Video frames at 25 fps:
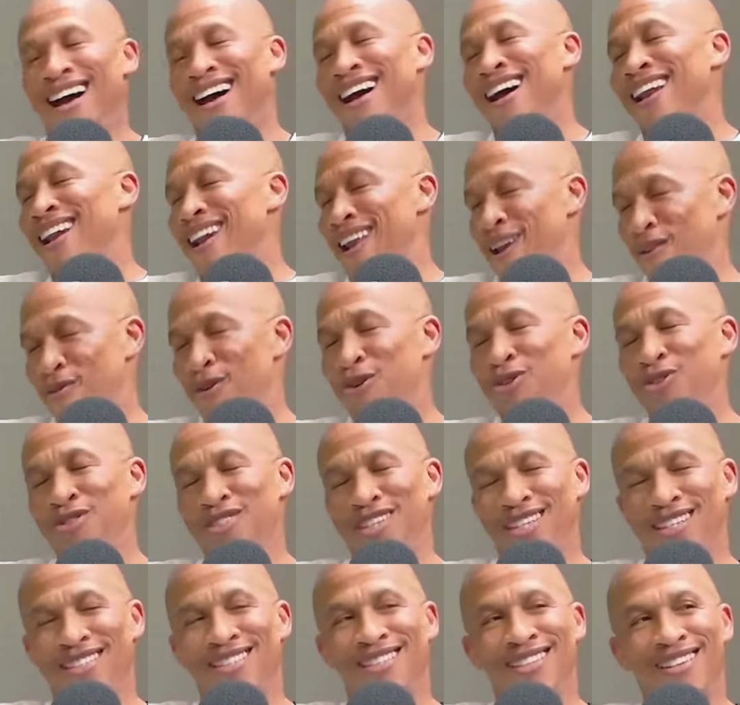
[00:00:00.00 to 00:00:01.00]
Like Great
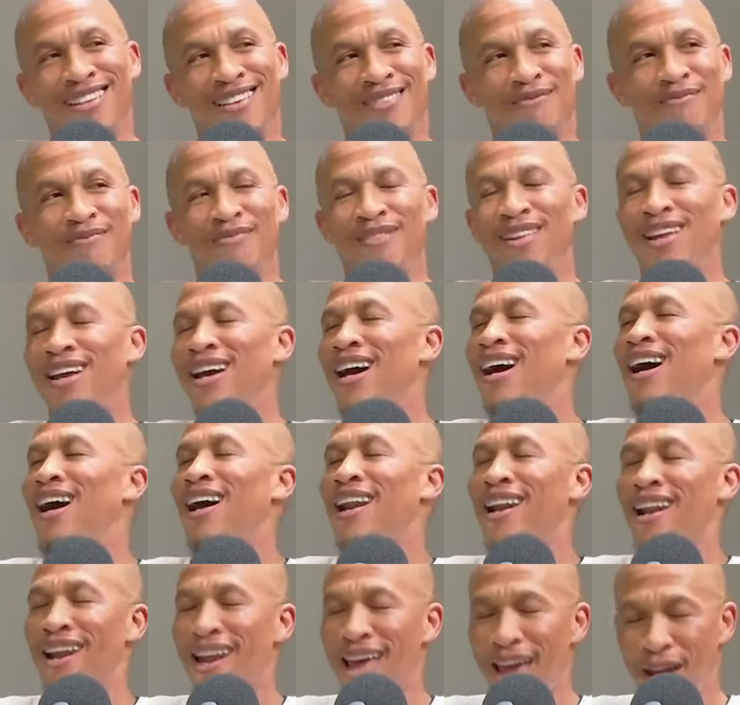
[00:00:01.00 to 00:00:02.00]
coaches. don't take it
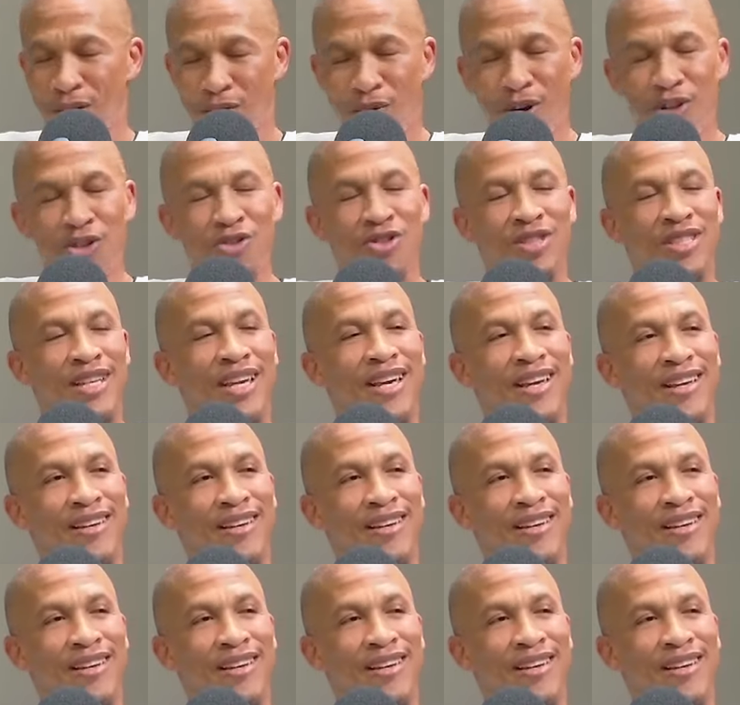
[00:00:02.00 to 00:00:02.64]
personal. I like what you say.